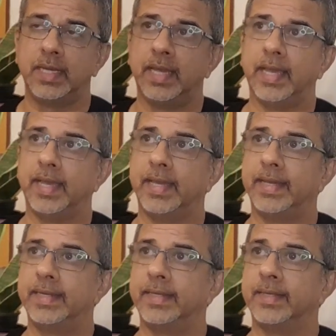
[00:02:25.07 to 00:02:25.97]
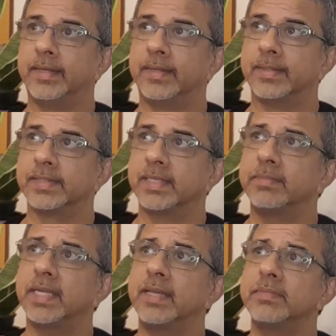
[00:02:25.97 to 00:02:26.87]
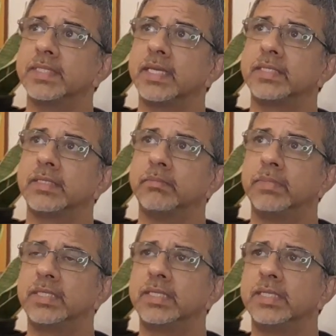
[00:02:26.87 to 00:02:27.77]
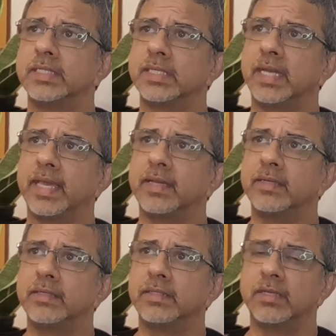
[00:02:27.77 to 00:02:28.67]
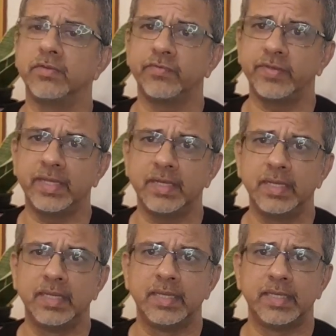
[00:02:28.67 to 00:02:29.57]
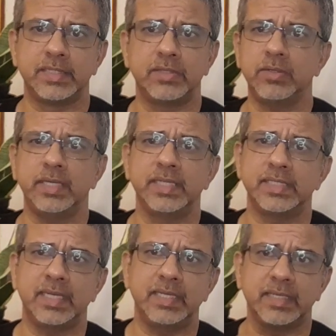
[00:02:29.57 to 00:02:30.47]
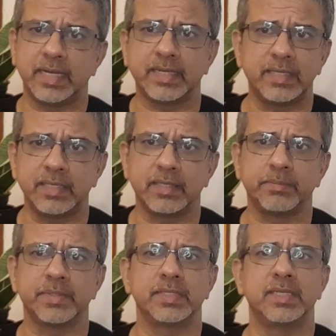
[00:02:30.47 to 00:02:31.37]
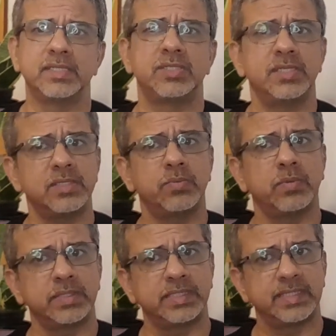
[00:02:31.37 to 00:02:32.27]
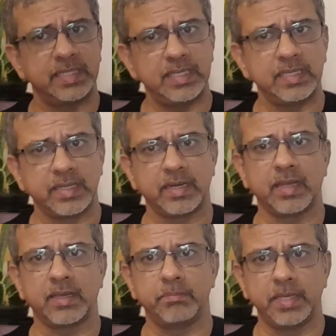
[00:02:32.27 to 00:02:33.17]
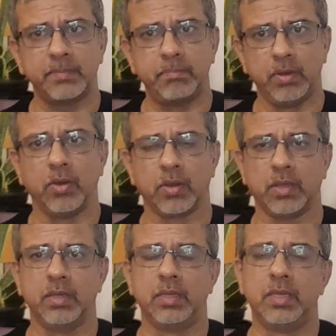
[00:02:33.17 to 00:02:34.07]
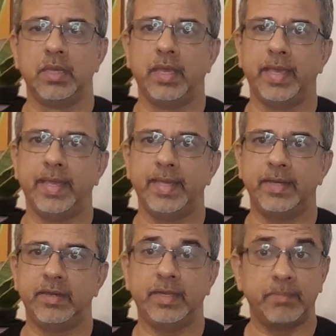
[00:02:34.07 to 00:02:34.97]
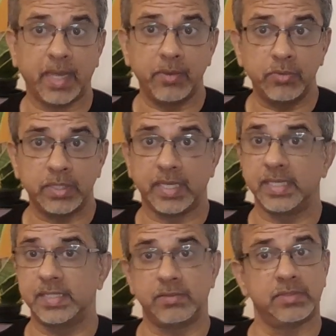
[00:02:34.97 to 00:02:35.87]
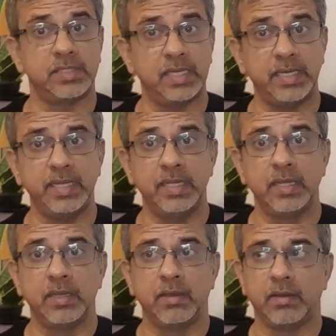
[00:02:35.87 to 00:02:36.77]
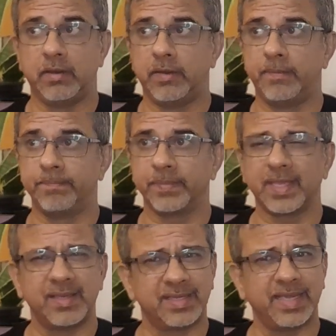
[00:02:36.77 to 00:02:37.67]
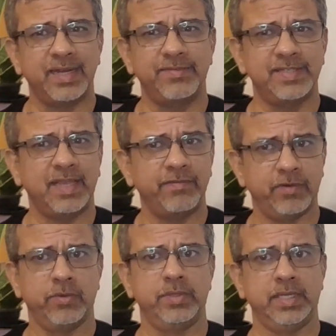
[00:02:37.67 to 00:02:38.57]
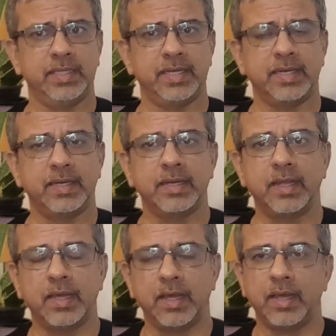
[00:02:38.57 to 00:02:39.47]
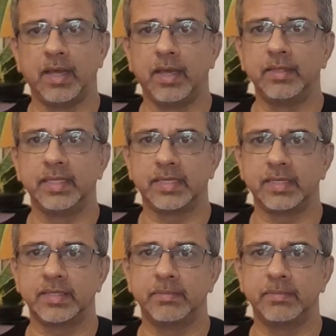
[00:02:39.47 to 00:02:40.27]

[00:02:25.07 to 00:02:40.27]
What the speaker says: And sometimes that bitterness and anger that you feel is not necessarily directed at the person. It's just what's sitting there like a big block. And in my own case, it was really a kind of self-loathing that had